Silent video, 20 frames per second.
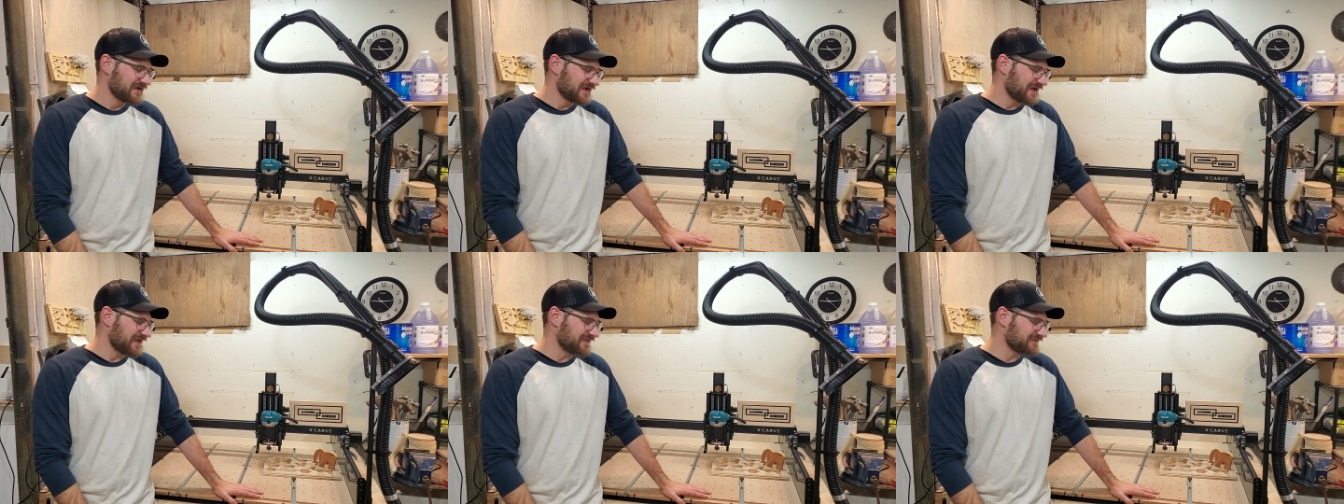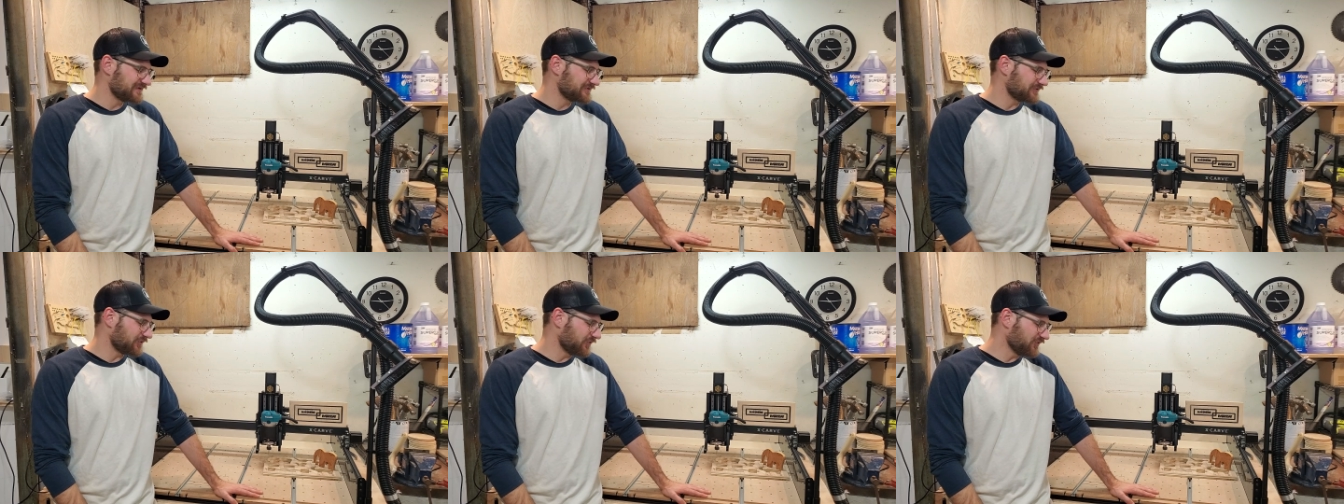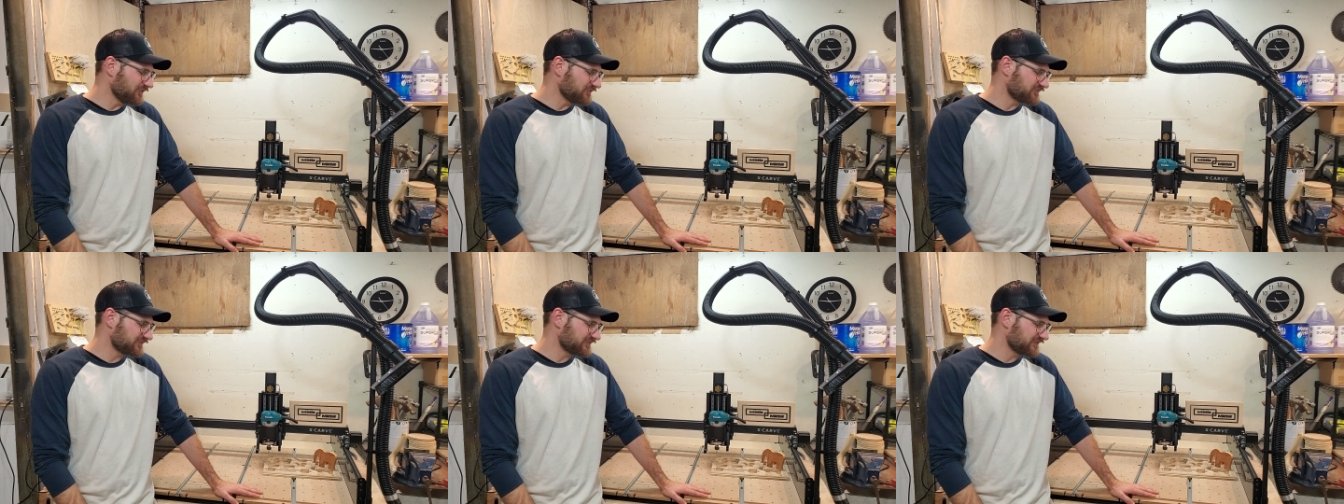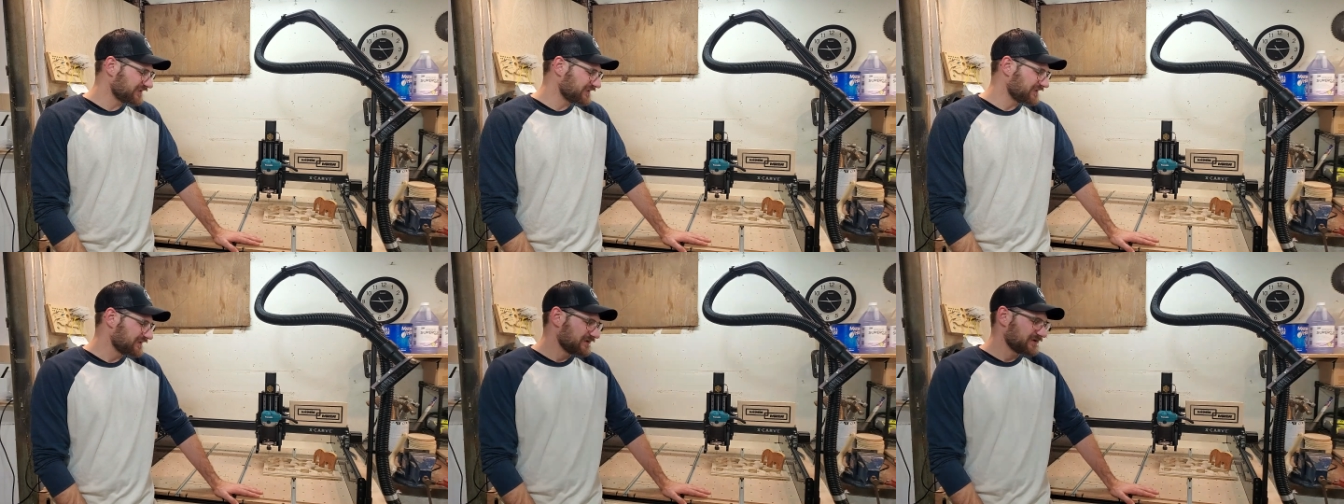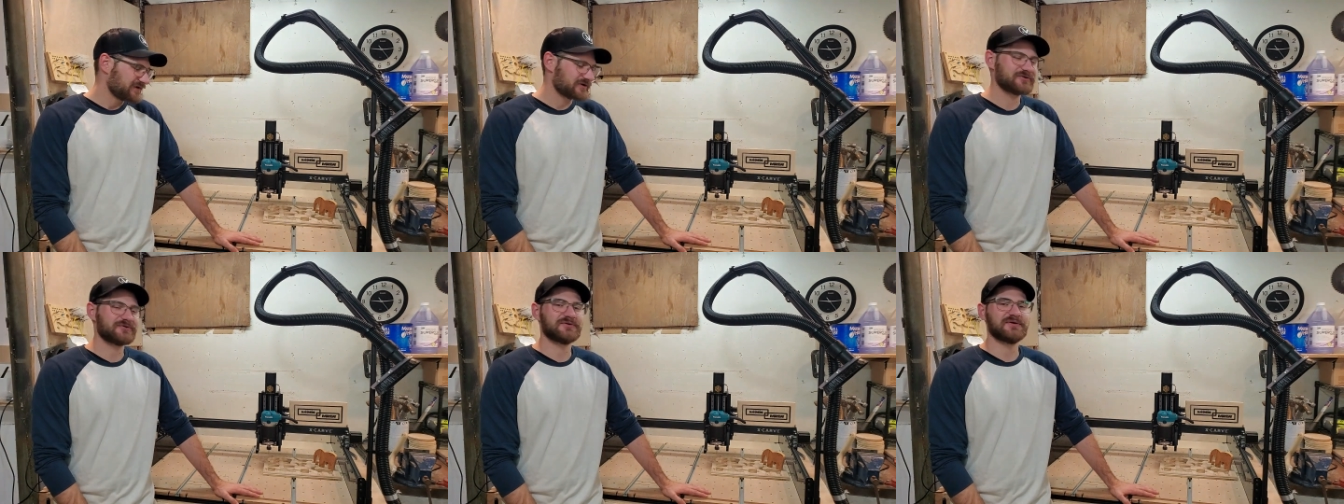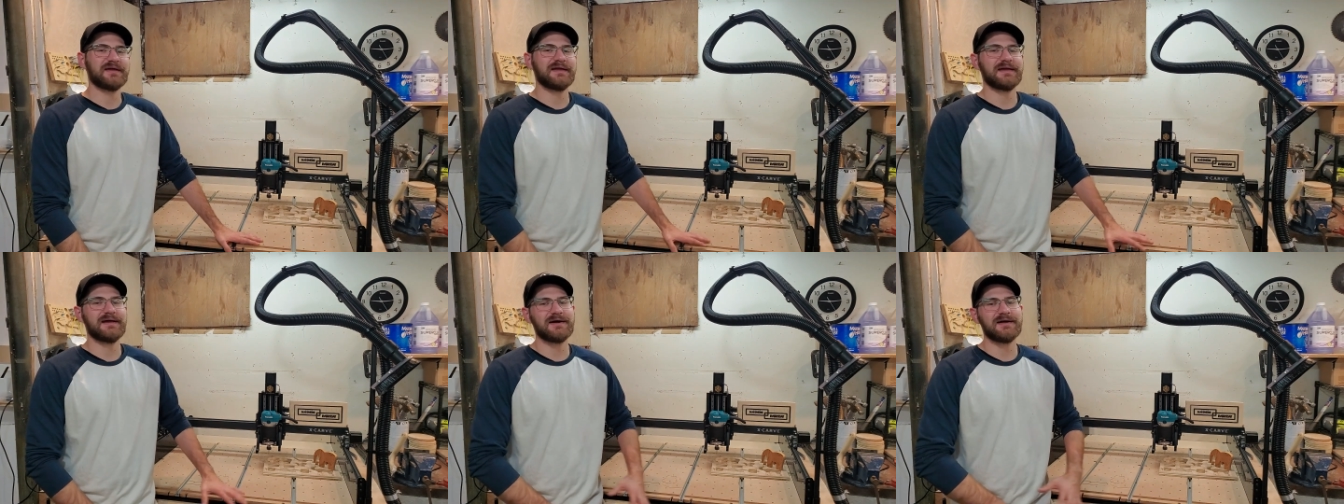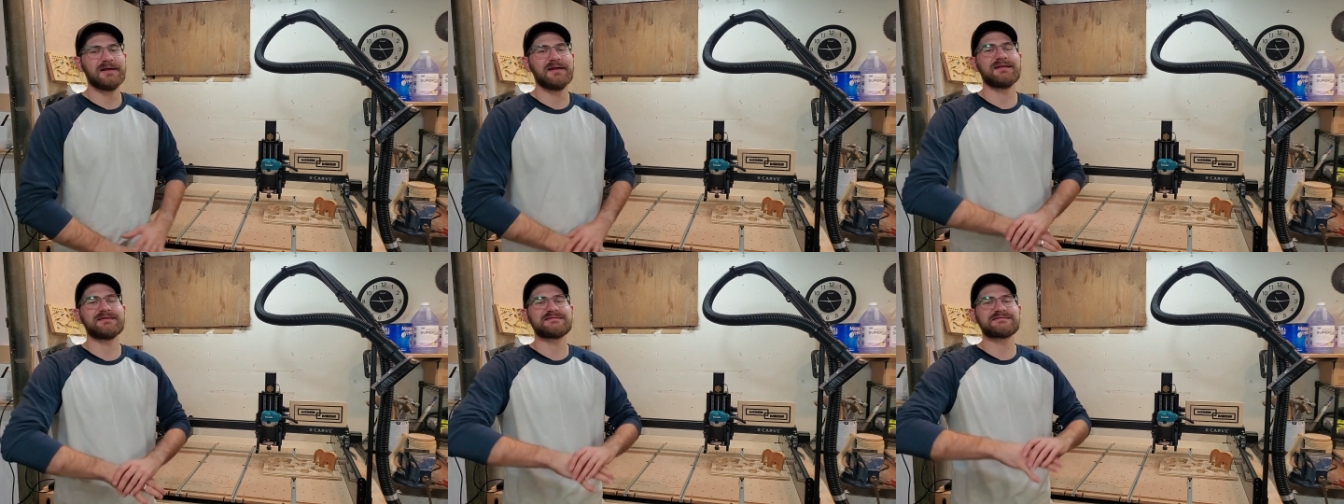and then hopefully create
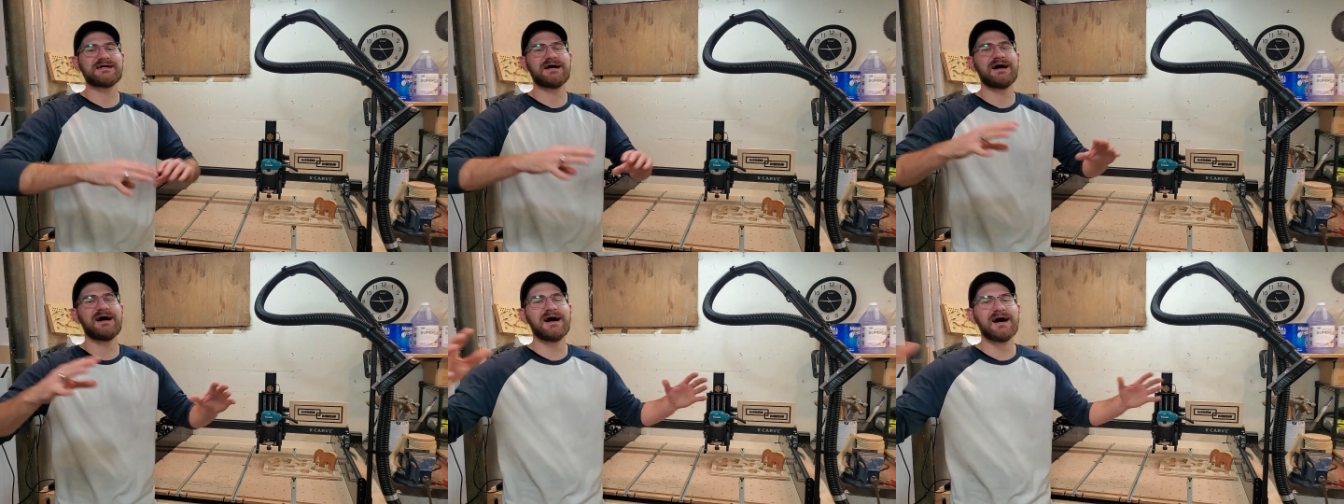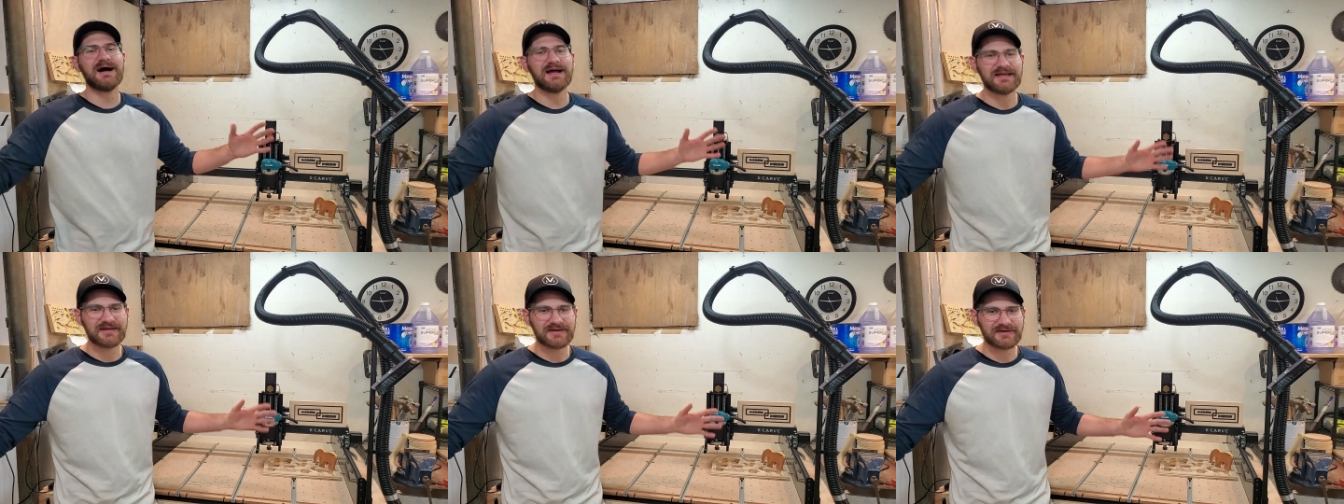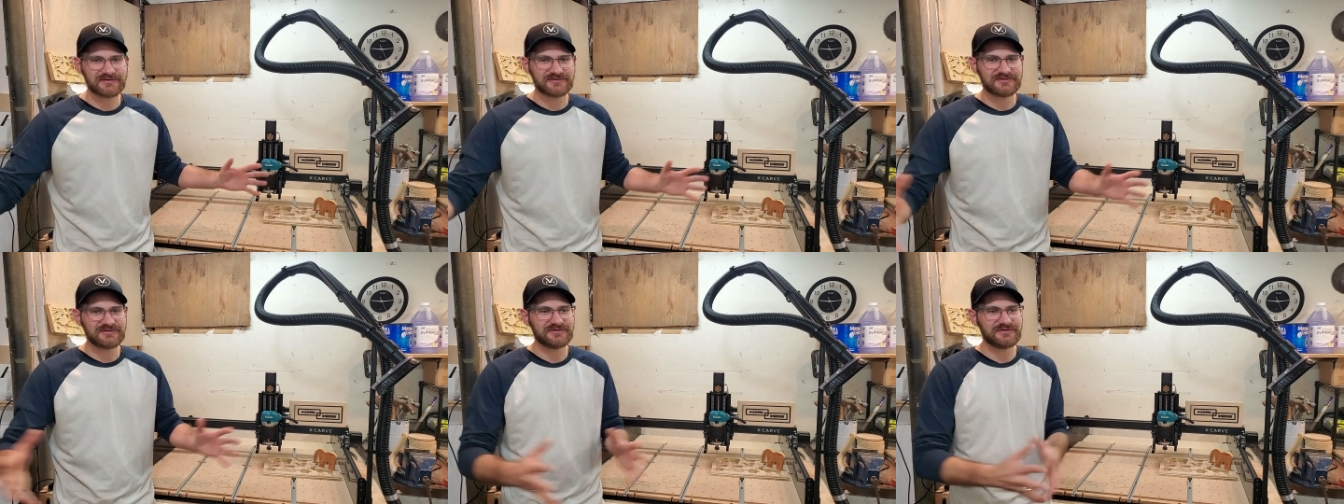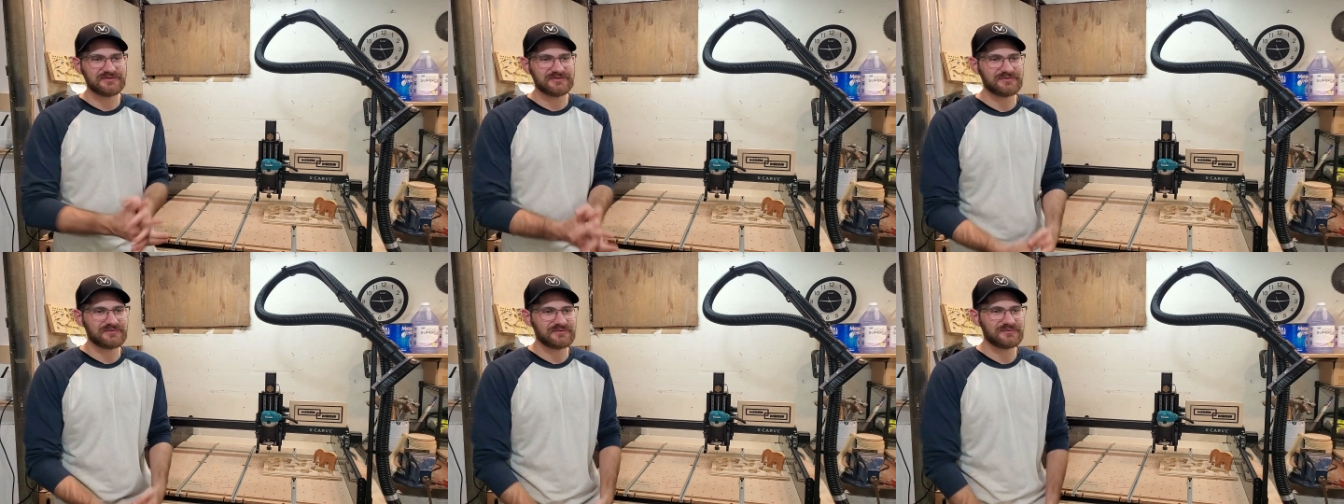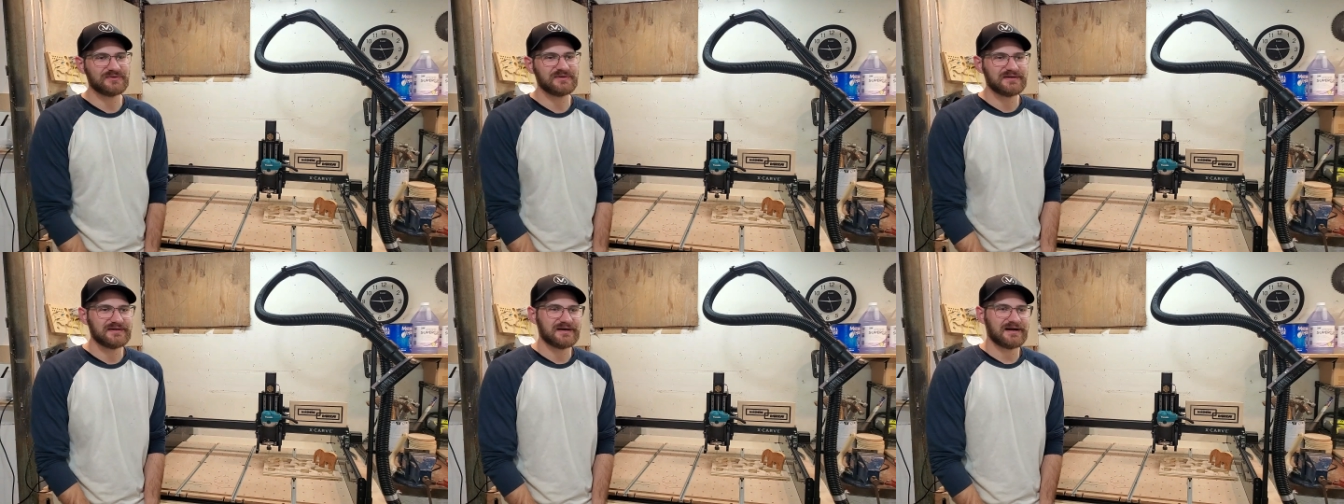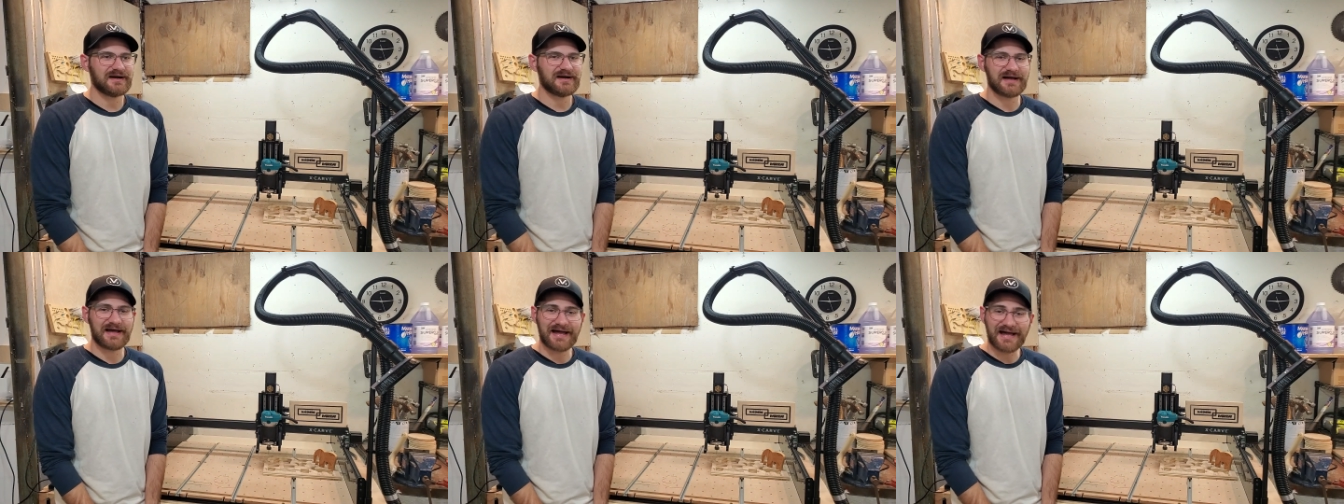an entire new uh,